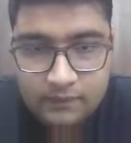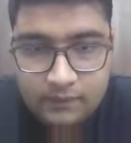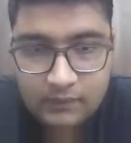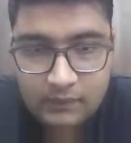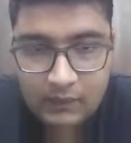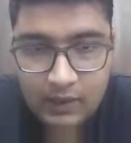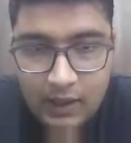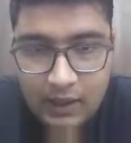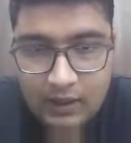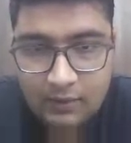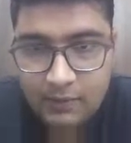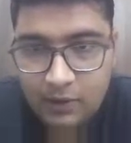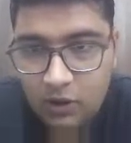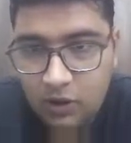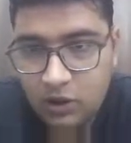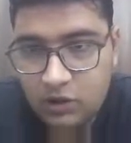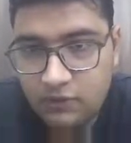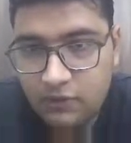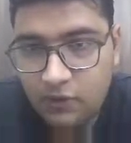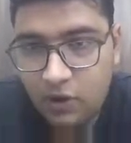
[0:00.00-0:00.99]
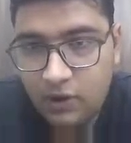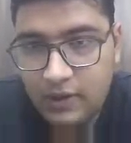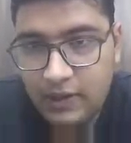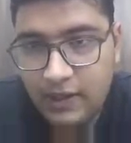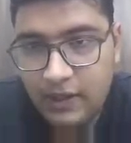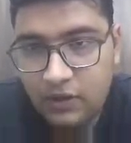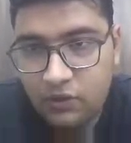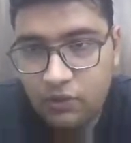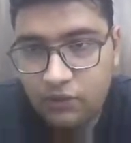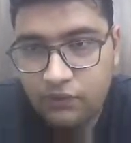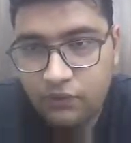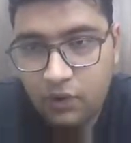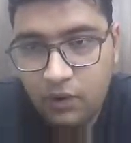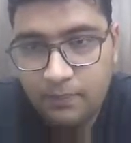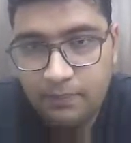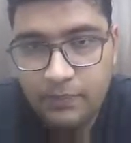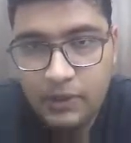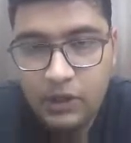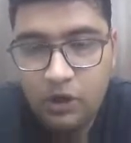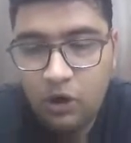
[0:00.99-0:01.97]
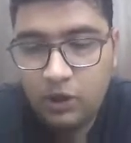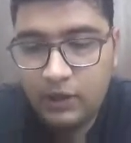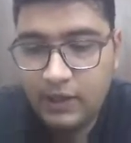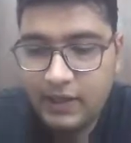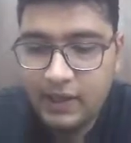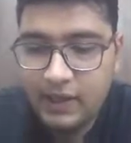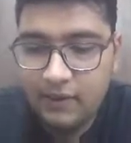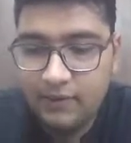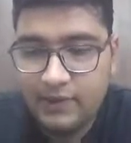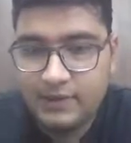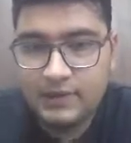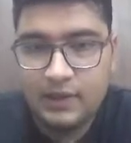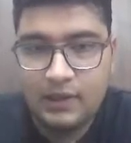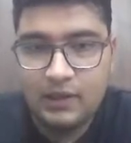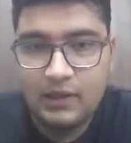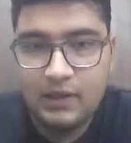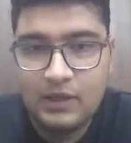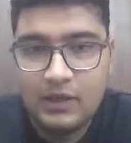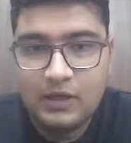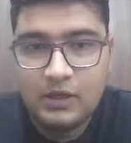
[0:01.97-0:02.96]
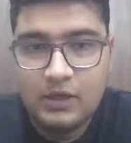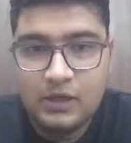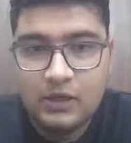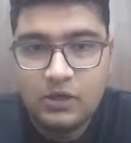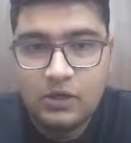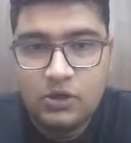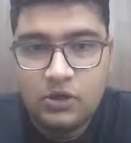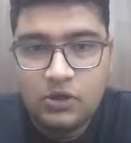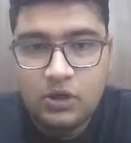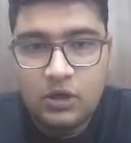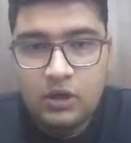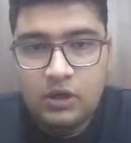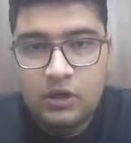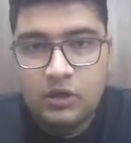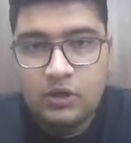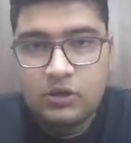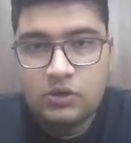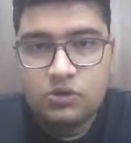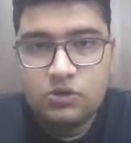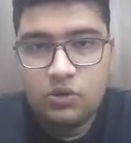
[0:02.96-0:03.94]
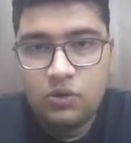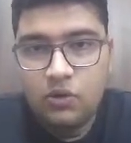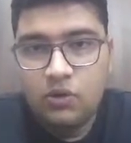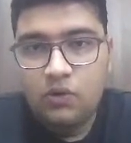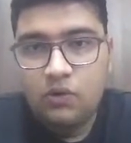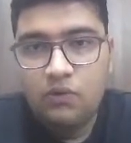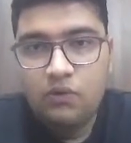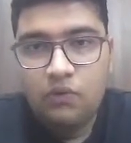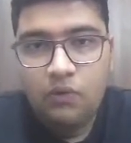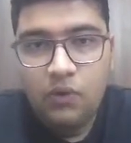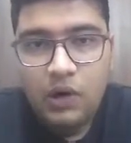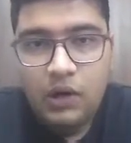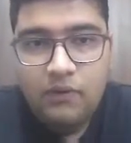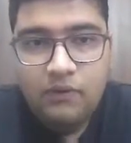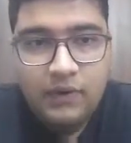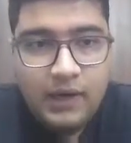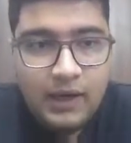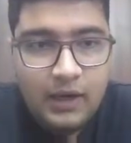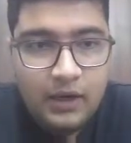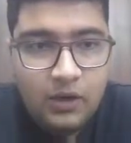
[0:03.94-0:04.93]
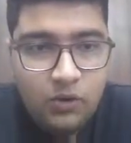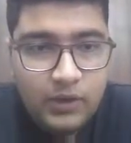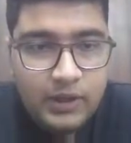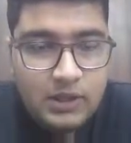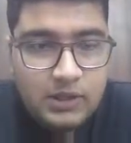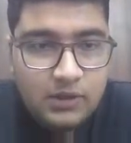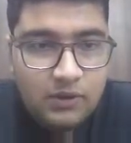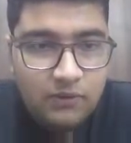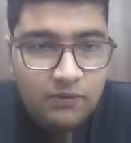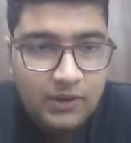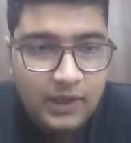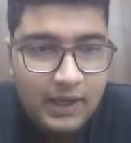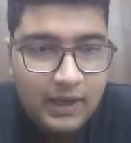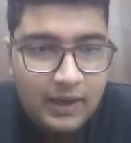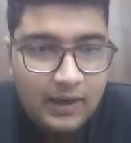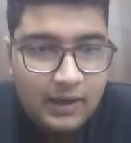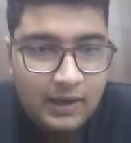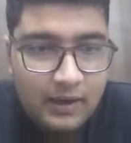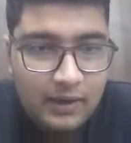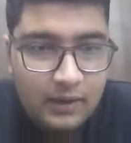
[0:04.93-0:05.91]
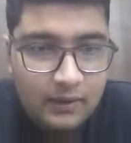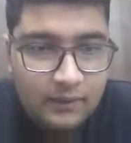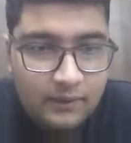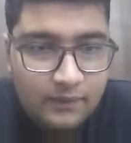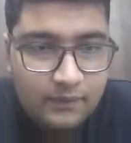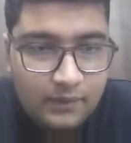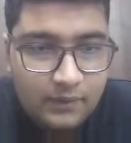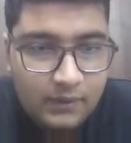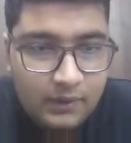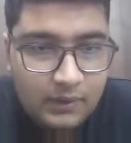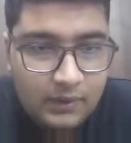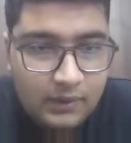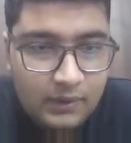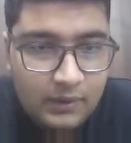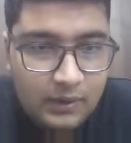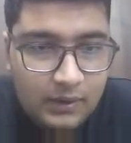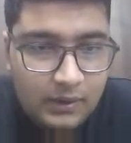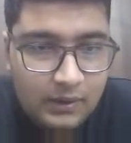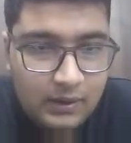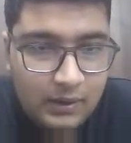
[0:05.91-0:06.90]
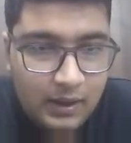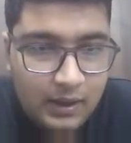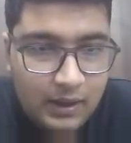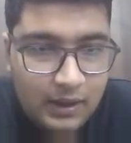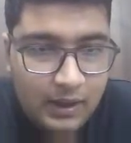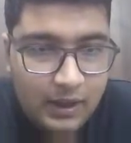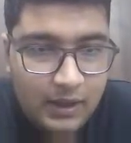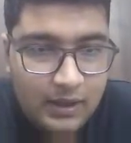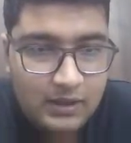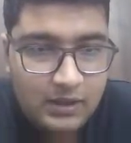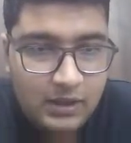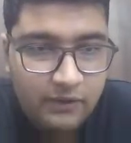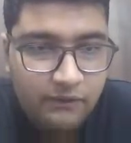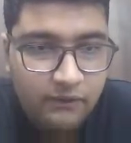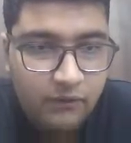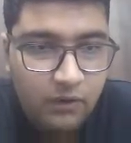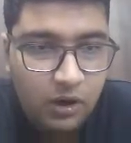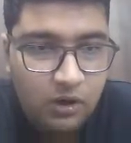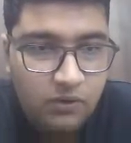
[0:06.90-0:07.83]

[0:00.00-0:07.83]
right? Because we already know from pre-order traversal. So what we can do is we can run the recursive call